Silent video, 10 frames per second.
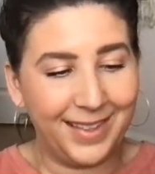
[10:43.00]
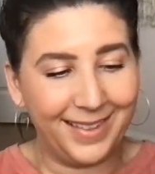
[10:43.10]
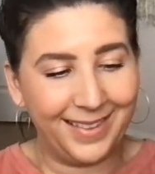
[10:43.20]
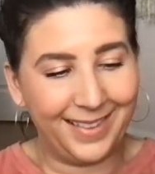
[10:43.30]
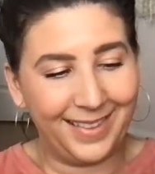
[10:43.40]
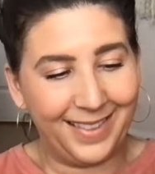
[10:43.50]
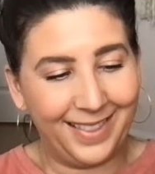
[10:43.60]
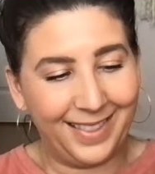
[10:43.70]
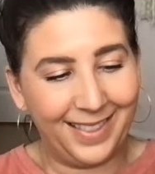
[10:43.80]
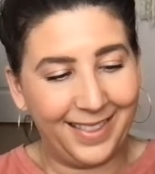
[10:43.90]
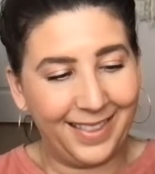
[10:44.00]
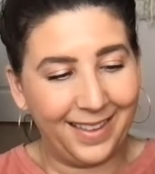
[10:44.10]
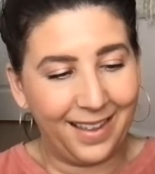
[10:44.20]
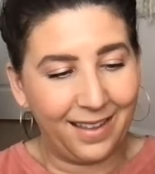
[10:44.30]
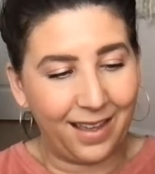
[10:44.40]
I
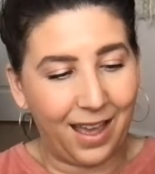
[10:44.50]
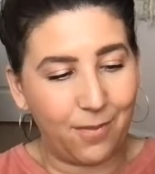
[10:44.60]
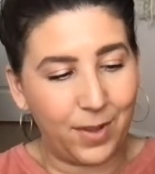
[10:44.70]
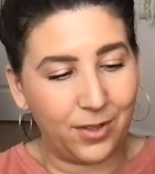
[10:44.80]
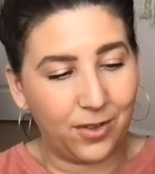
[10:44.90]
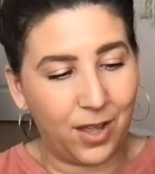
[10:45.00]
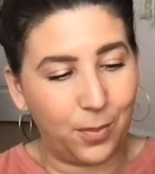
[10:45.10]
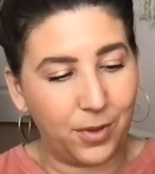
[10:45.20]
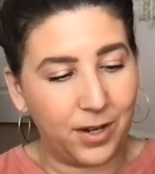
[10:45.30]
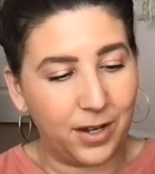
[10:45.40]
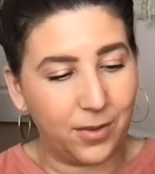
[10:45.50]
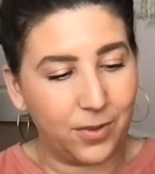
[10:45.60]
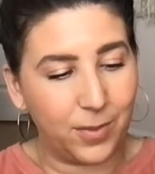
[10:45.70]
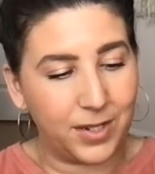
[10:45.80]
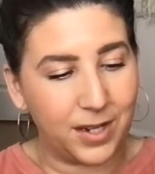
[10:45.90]
have my little helper in here
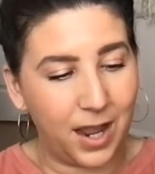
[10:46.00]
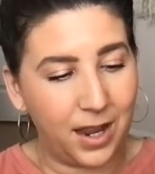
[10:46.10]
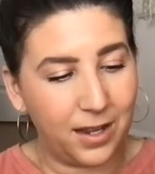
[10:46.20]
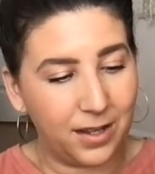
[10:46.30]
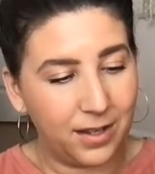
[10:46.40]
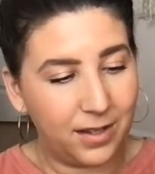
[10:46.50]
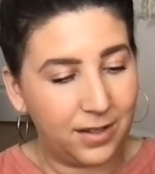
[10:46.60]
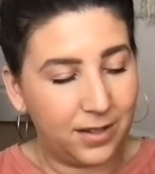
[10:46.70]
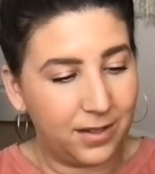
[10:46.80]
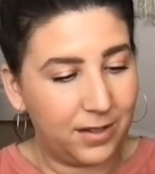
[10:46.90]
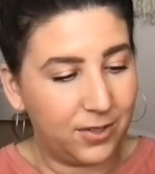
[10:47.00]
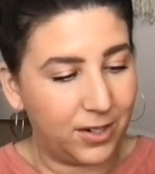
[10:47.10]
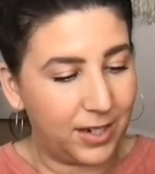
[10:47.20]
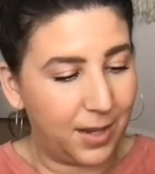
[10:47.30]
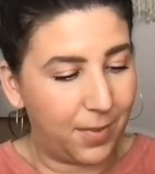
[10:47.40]
with me today,
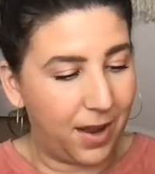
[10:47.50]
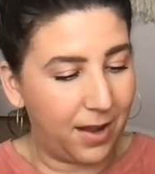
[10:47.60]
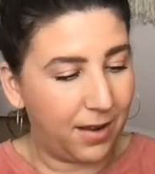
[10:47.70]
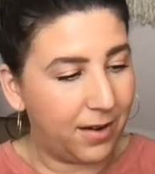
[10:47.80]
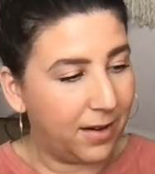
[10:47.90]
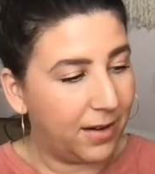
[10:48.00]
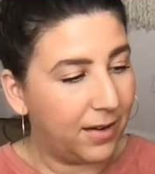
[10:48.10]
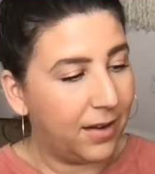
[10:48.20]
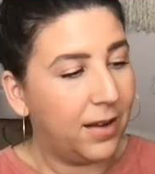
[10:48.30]
trying to keep an eye on her.